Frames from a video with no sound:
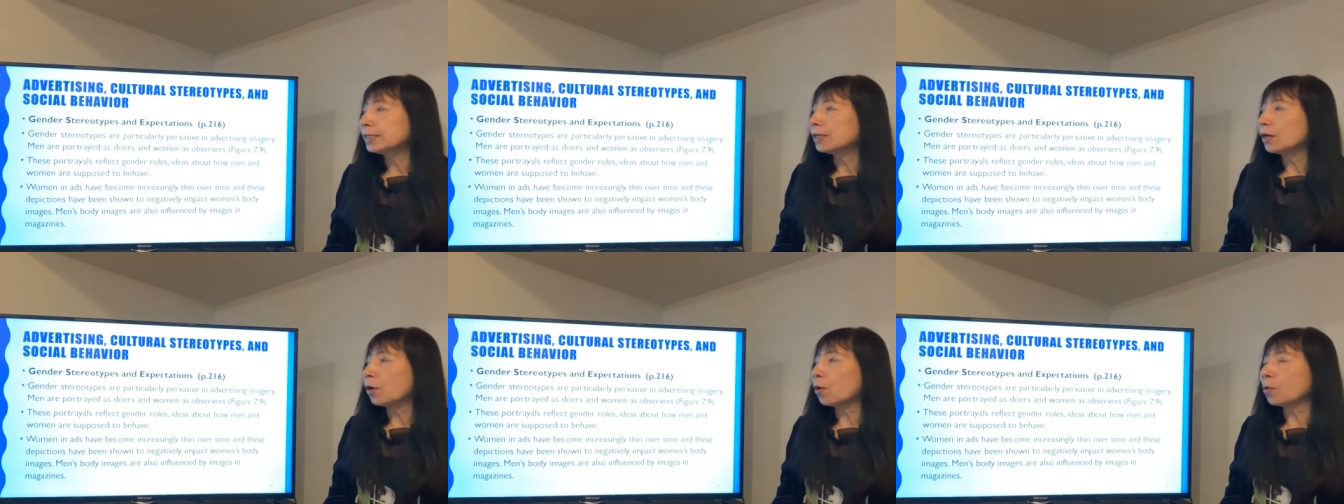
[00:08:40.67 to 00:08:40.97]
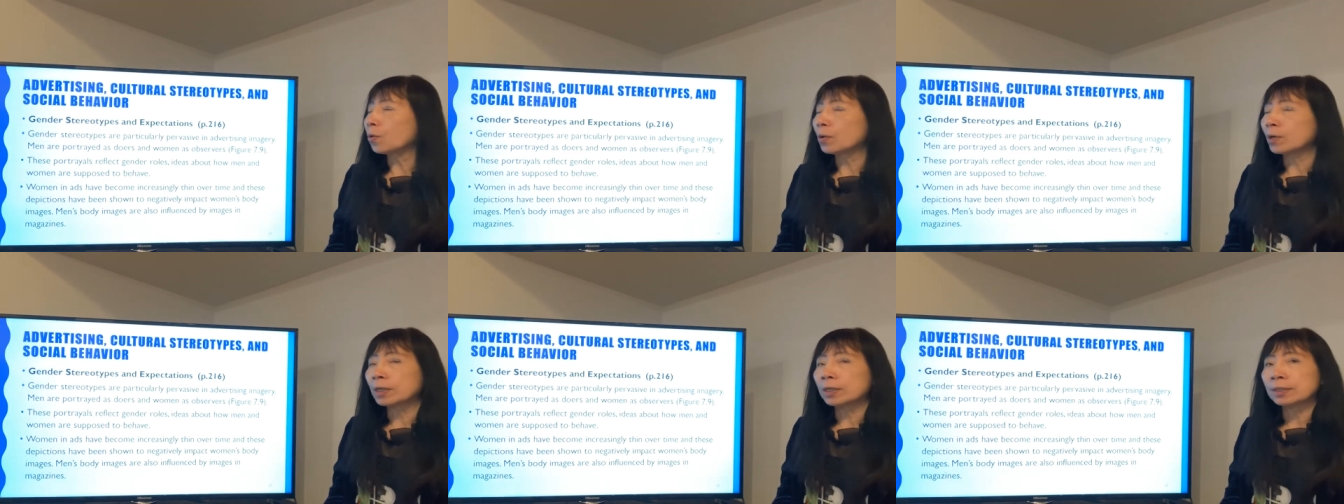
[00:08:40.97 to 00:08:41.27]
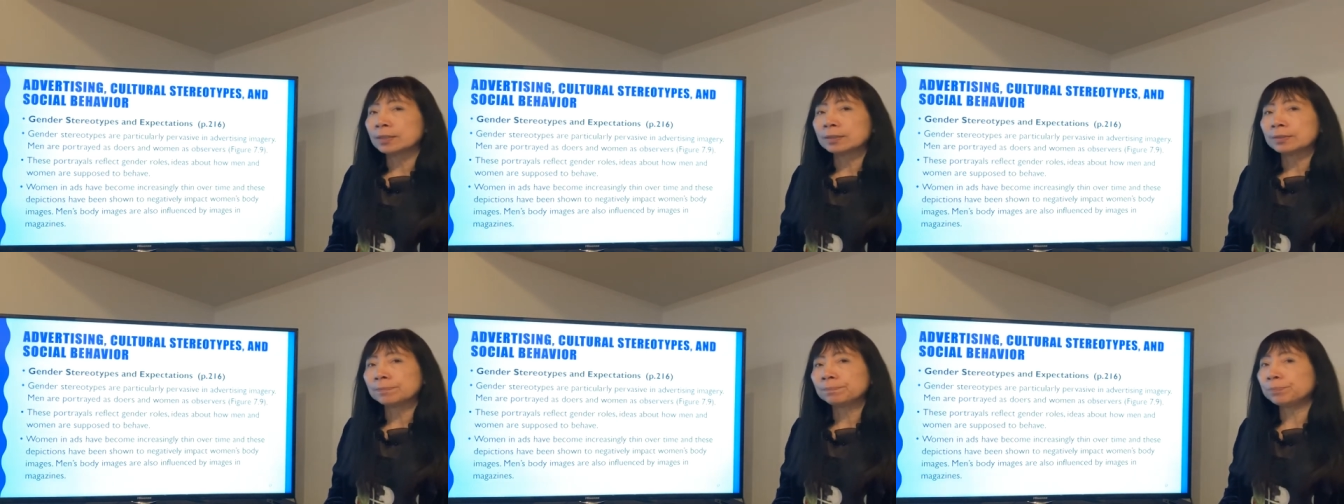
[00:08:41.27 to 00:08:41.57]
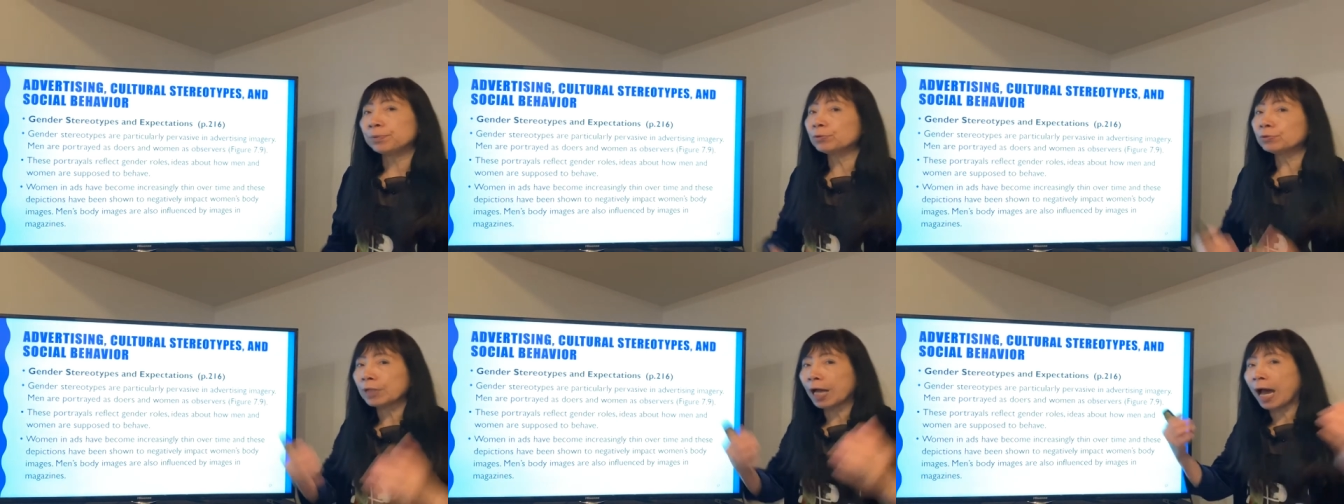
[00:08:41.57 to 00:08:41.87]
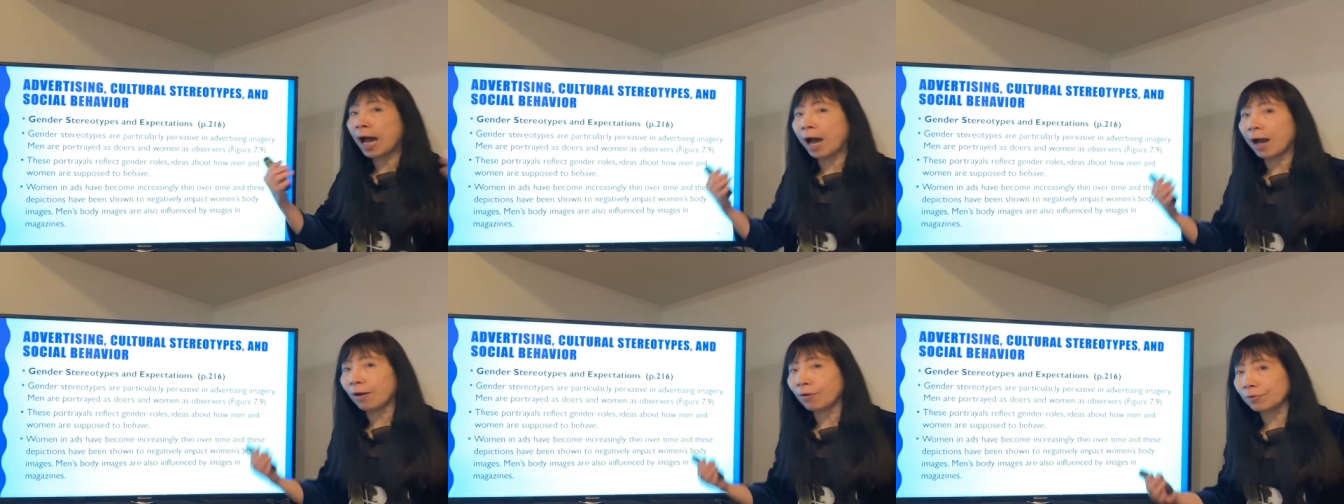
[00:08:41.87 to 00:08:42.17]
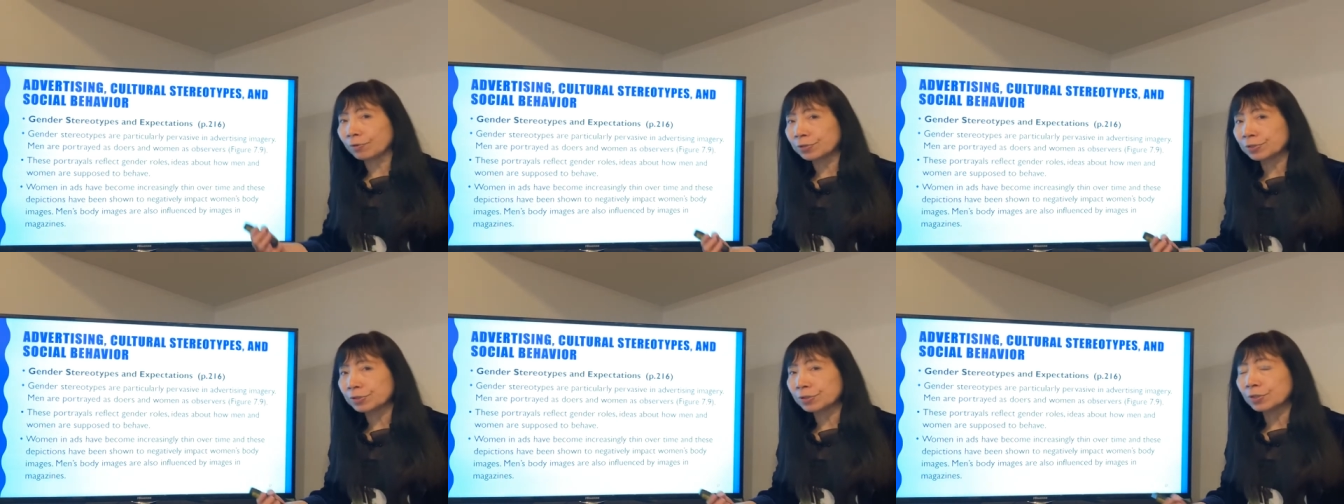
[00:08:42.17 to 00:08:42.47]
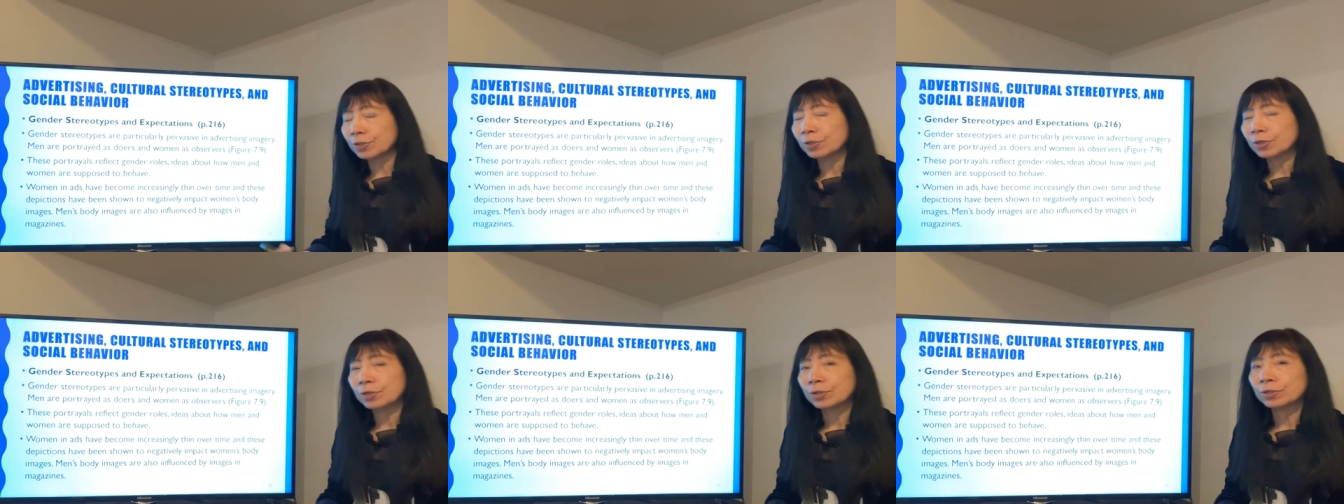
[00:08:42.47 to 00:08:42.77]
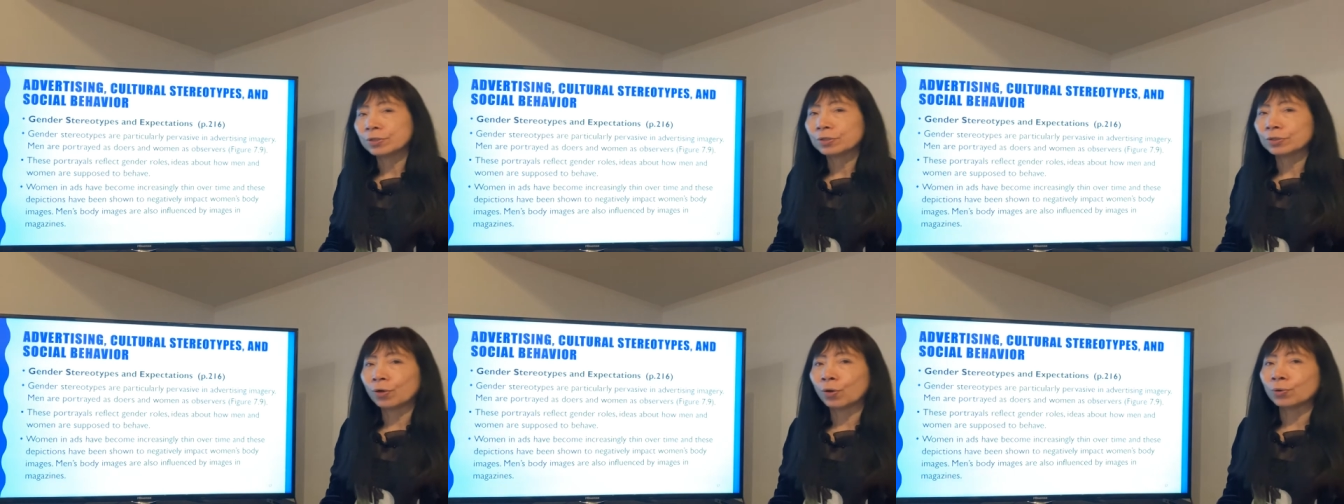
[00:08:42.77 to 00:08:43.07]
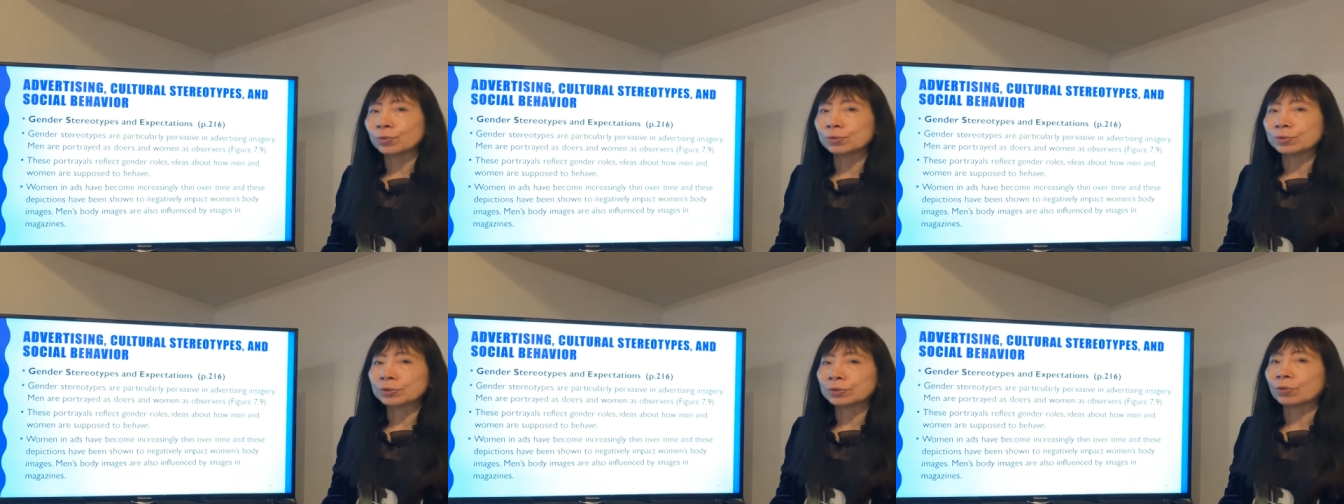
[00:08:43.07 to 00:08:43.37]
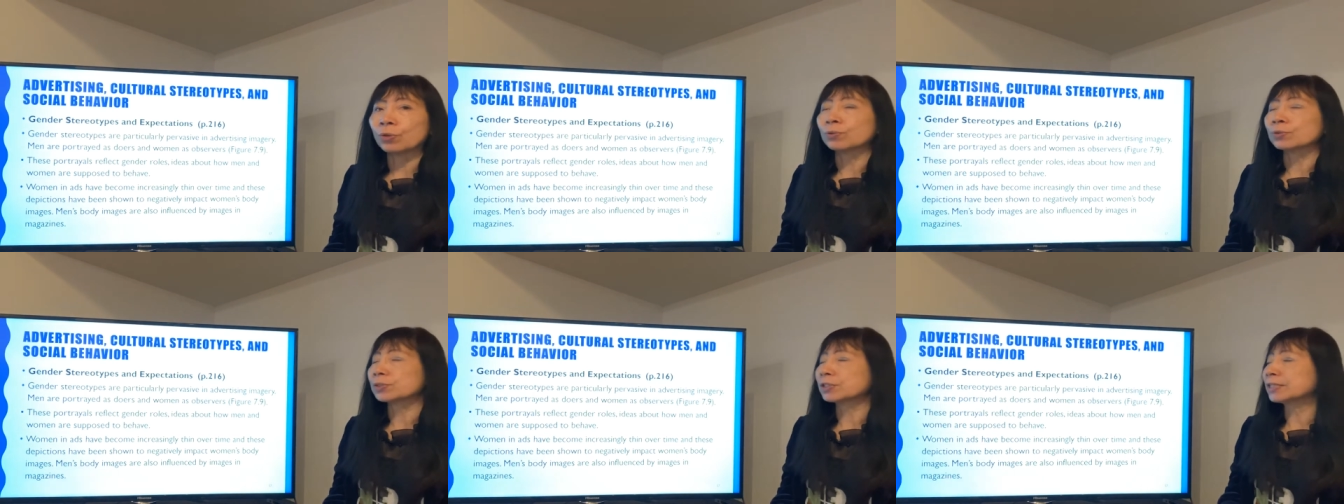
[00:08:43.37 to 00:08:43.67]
Or build a house, or those.